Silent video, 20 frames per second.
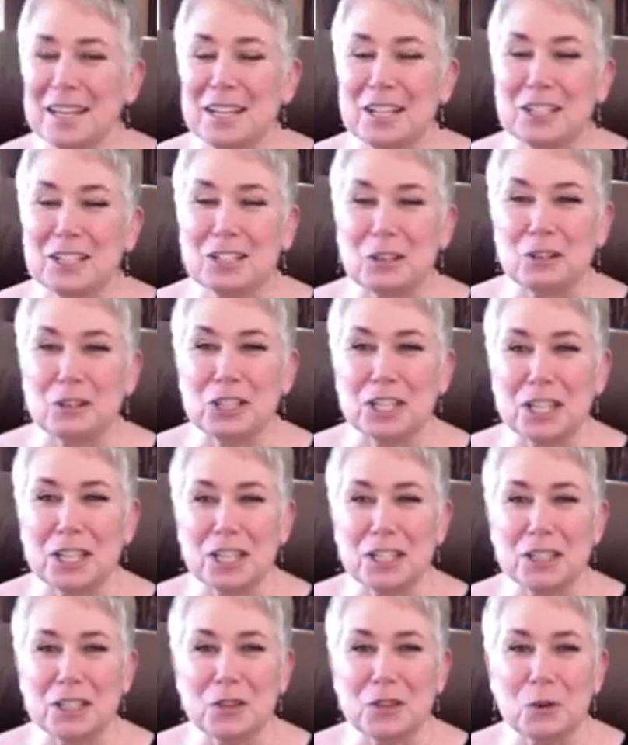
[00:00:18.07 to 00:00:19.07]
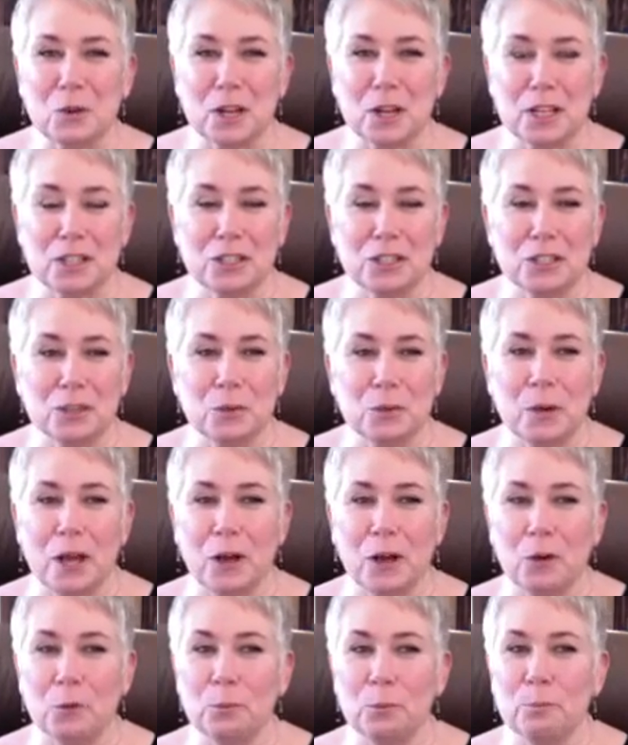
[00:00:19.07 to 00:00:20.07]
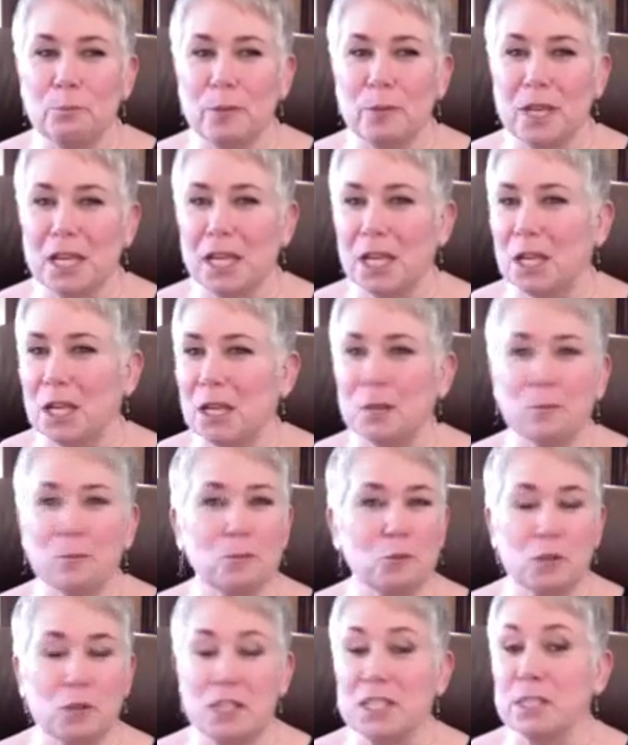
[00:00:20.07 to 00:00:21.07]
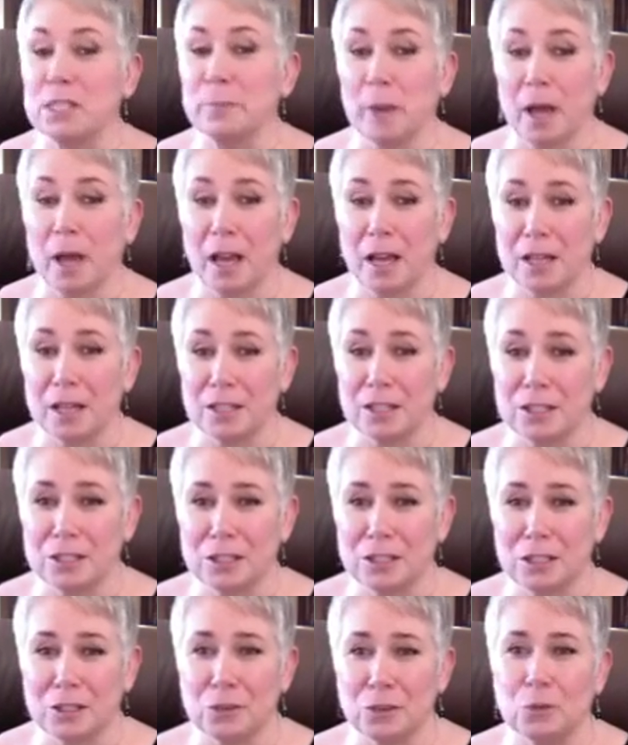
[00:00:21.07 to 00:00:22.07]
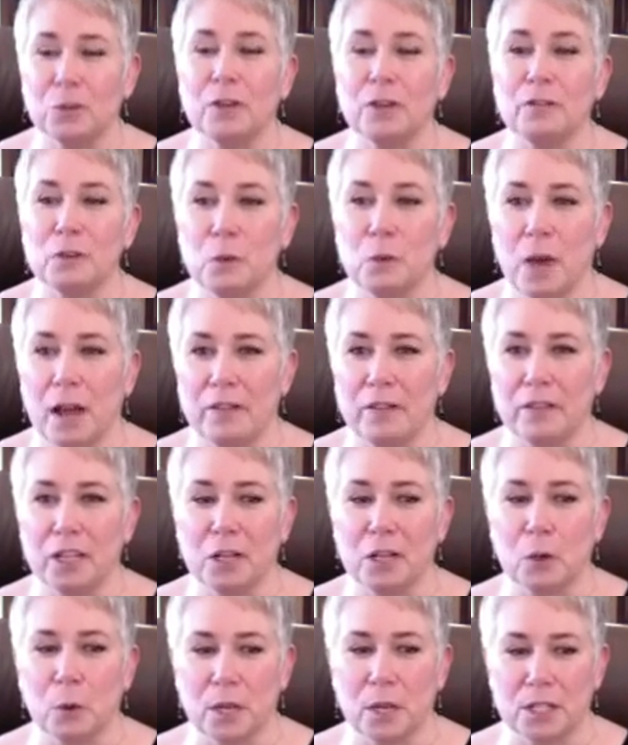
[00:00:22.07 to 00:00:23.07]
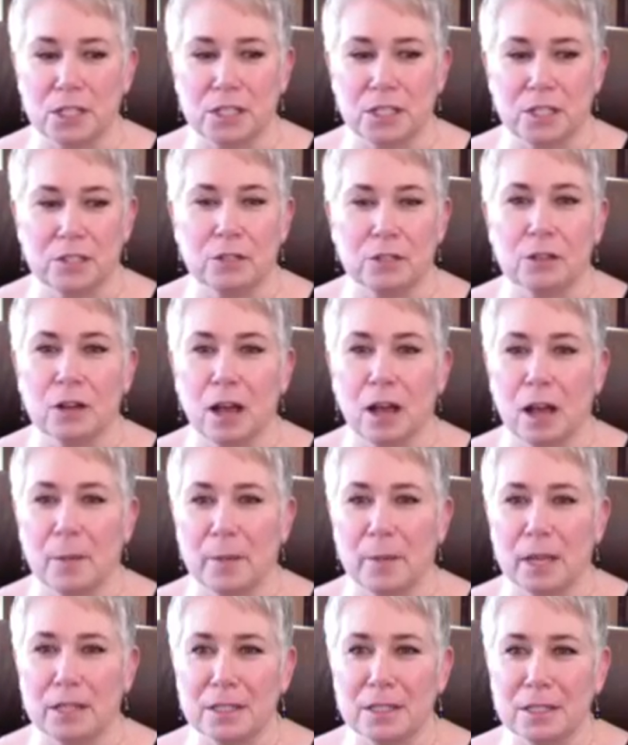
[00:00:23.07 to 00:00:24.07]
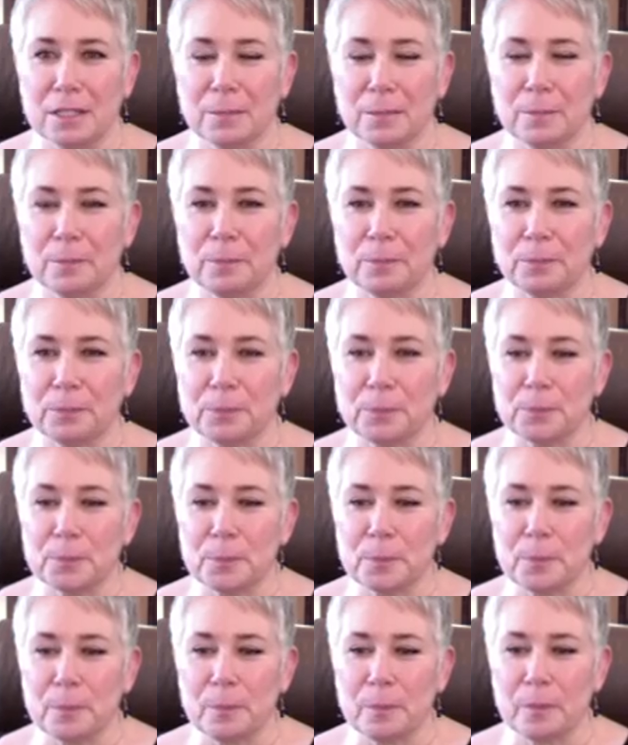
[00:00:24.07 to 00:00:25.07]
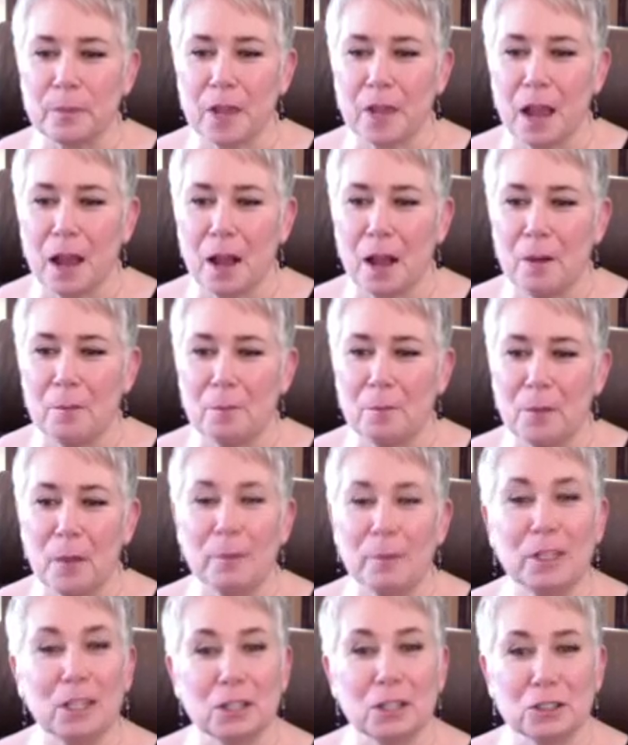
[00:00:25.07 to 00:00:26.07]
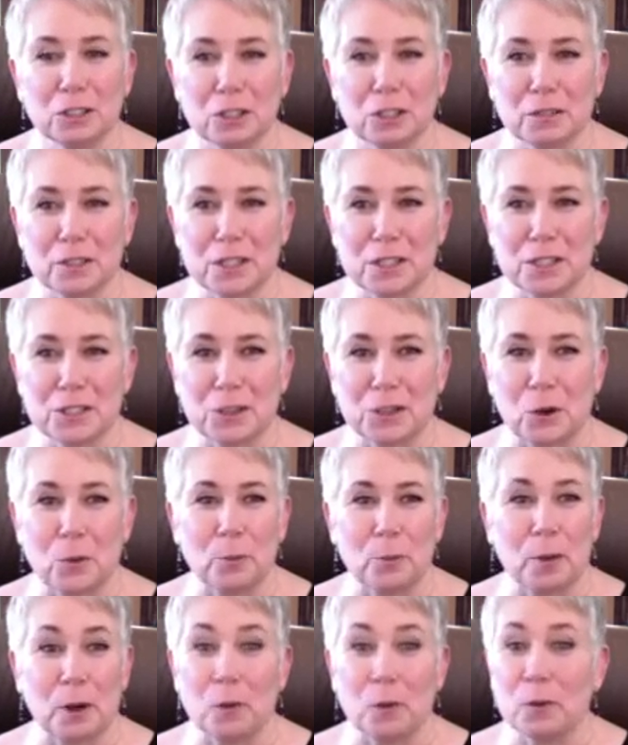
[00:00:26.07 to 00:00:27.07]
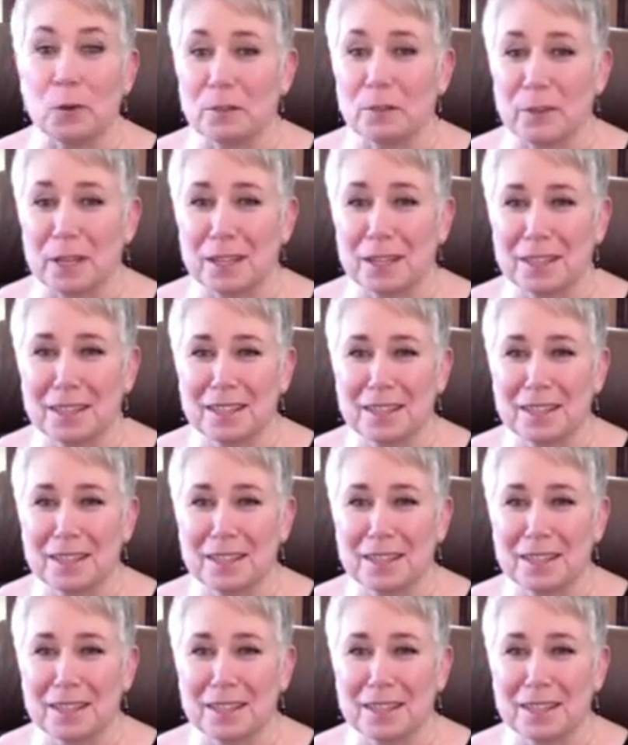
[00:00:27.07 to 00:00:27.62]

So she's going to help me respond to you if you have any questions or comments. I'm a little nervous, so bear with me.